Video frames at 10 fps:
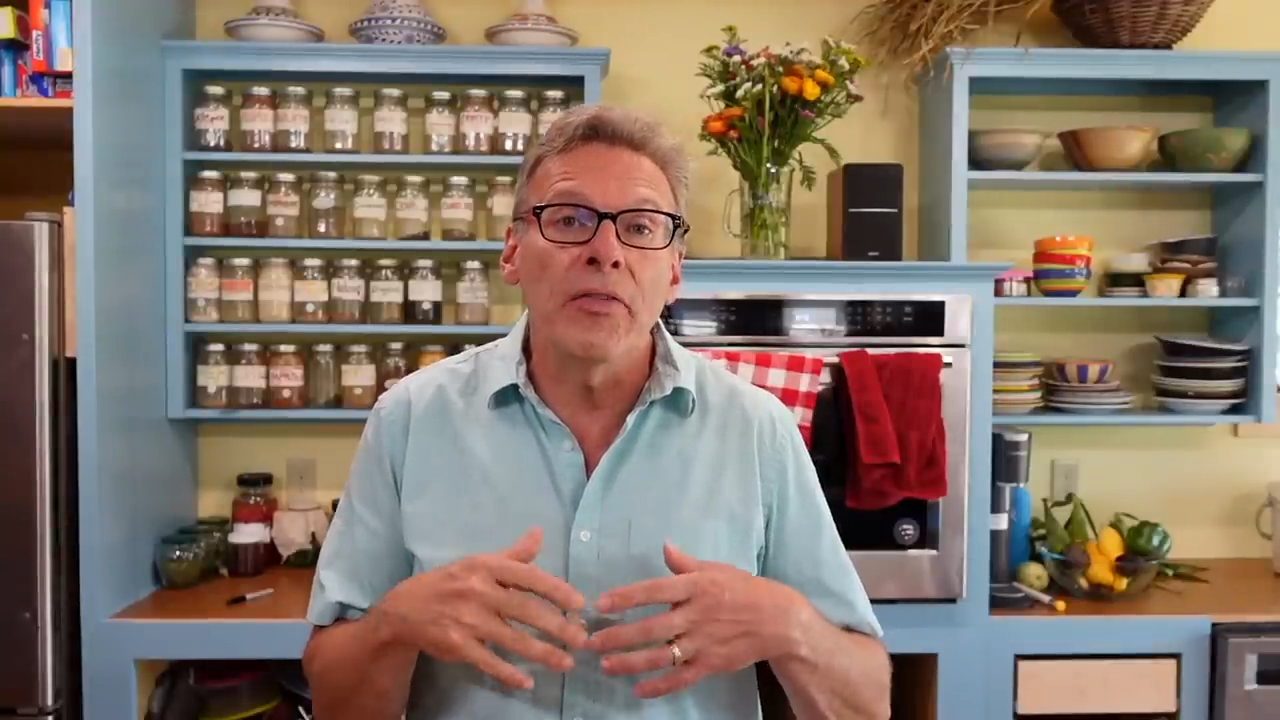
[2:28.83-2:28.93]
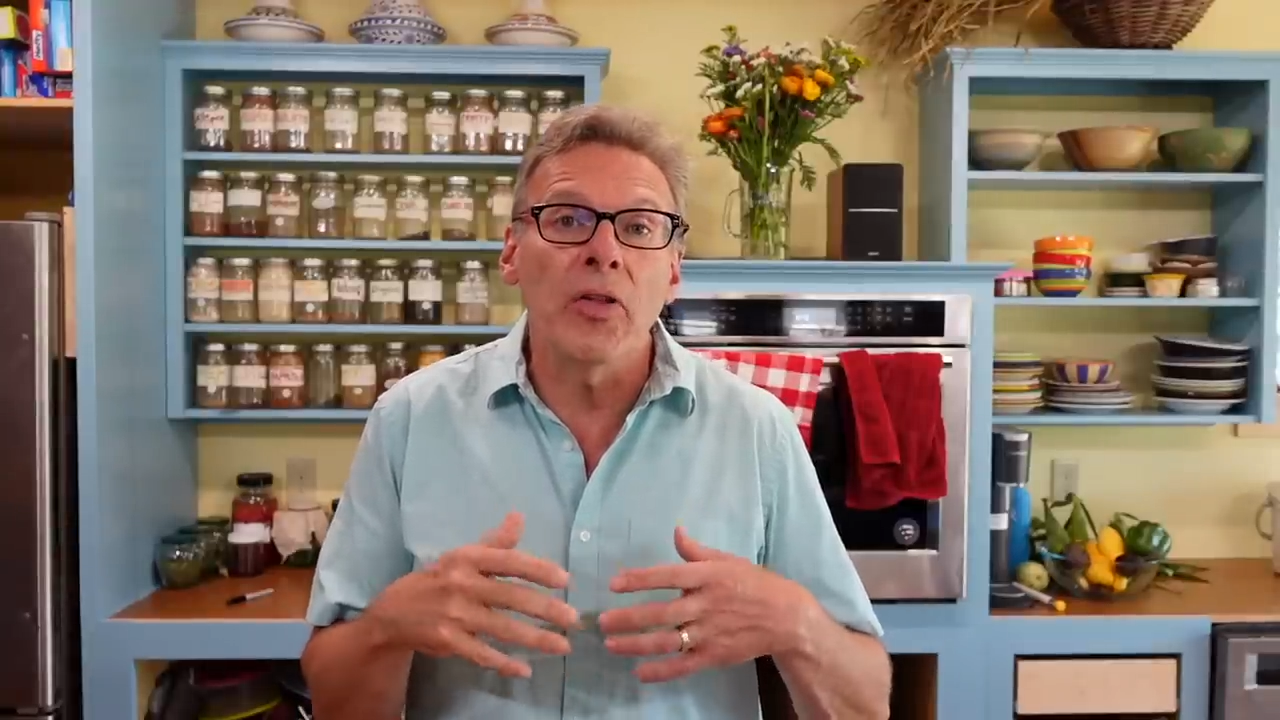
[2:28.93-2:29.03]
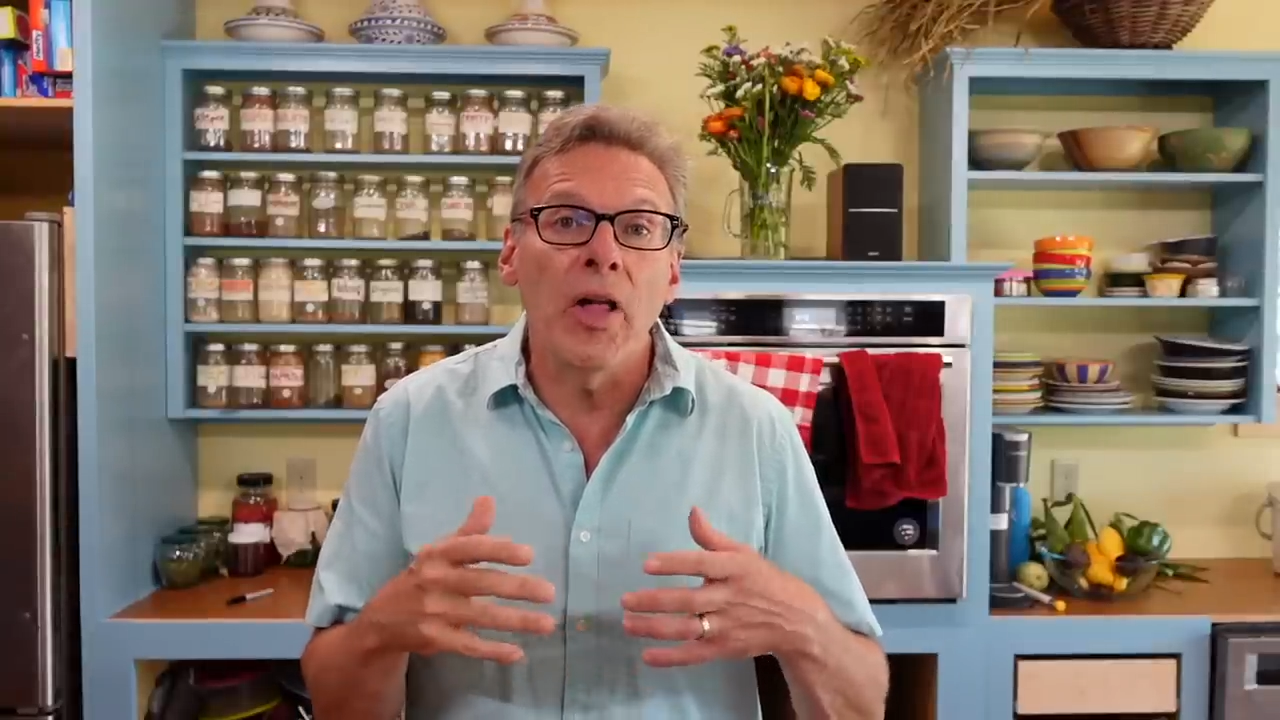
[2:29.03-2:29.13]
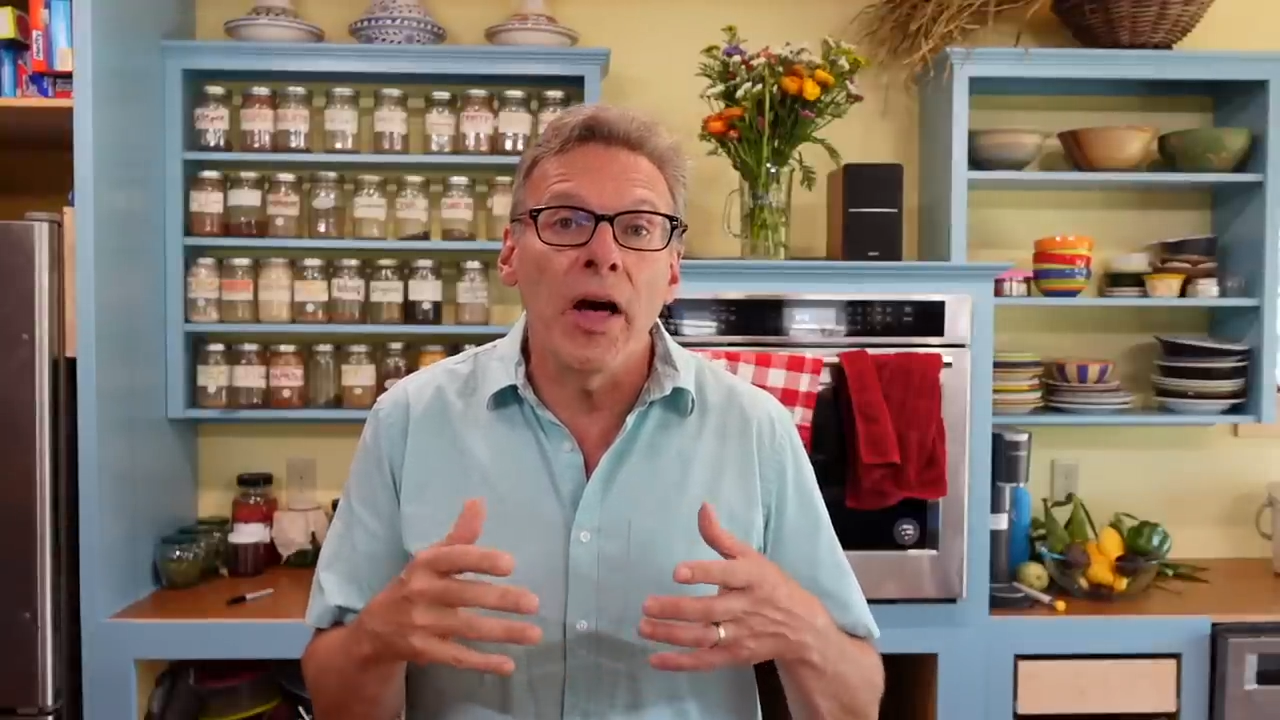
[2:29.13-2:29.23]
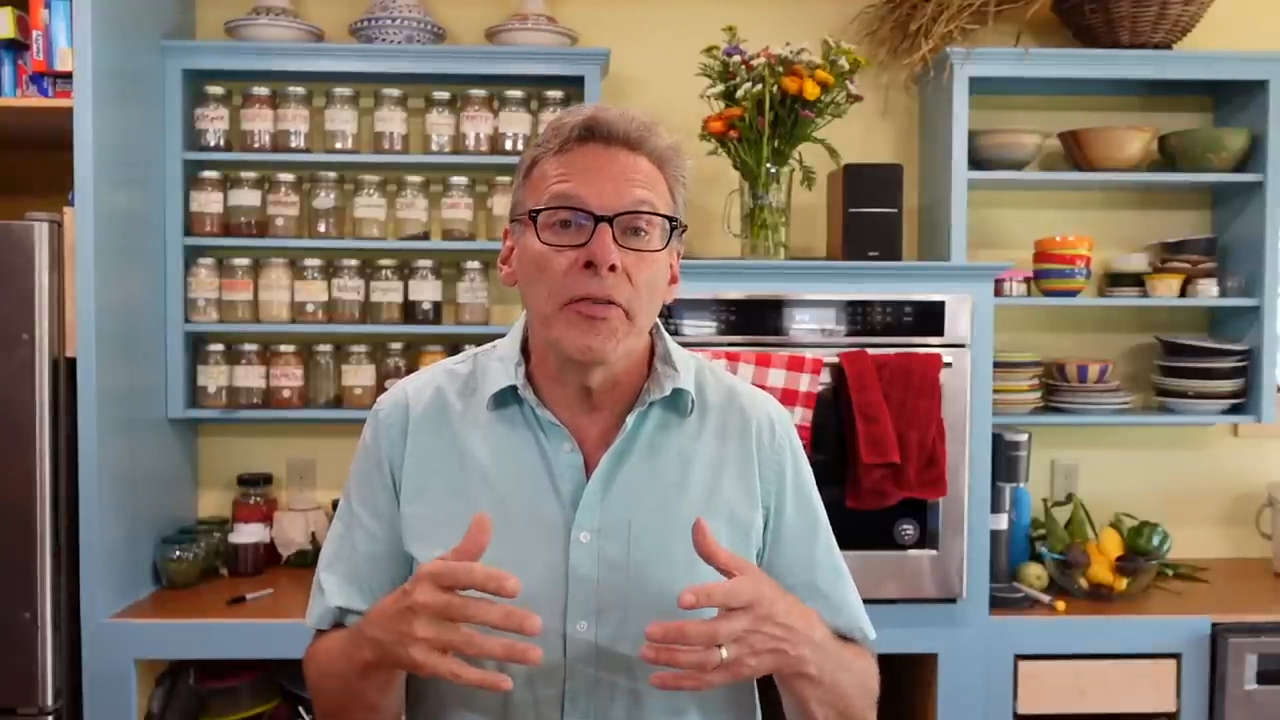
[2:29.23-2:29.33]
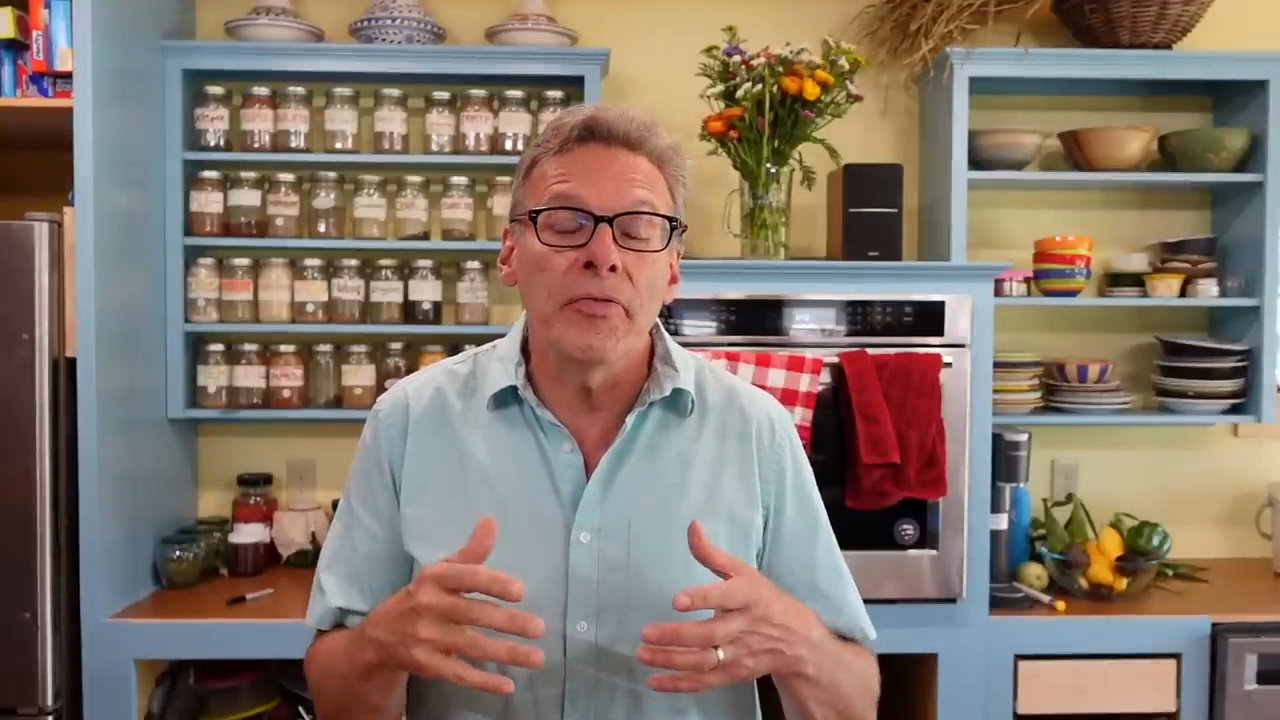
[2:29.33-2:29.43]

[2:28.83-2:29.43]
a lot of